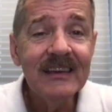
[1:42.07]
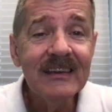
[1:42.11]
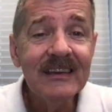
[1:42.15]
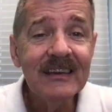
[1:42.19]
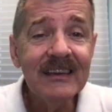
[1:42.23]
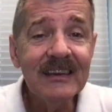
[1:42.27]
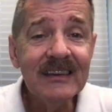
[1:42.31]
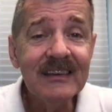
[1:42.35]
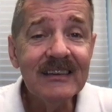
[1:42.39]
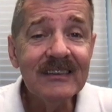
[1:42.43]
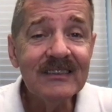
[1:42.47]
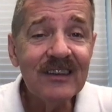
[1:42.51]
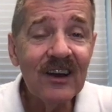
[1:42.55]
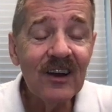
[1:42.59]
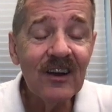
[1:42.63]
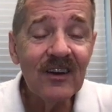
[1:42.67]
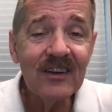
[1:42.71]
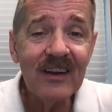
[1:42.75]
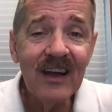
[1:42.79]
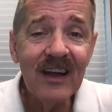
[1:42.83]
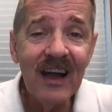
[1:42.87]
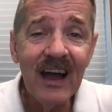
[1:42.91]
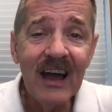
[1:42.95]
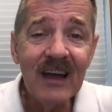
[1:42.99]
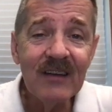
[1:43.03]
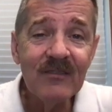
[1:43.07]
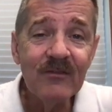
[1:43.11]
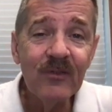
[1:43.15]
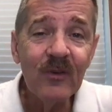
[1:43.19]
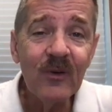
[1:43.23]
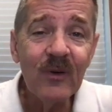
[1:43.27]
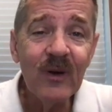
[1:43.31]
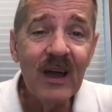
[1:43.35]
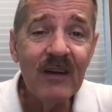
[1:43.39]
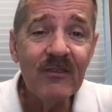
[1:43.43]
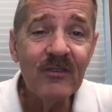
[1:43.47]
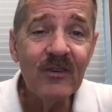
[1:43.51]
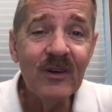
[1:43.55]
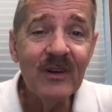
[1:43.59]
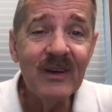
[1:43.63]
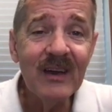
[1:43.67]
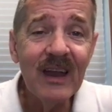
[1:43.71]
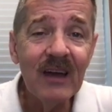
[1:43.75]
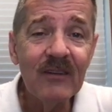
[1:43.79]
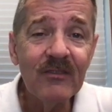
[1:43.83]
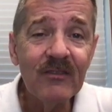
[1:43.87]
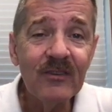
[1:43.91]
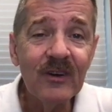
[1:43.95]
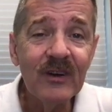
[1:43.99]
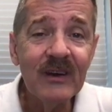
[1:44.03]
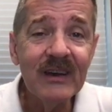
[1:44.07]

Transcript: is our God forever and ever,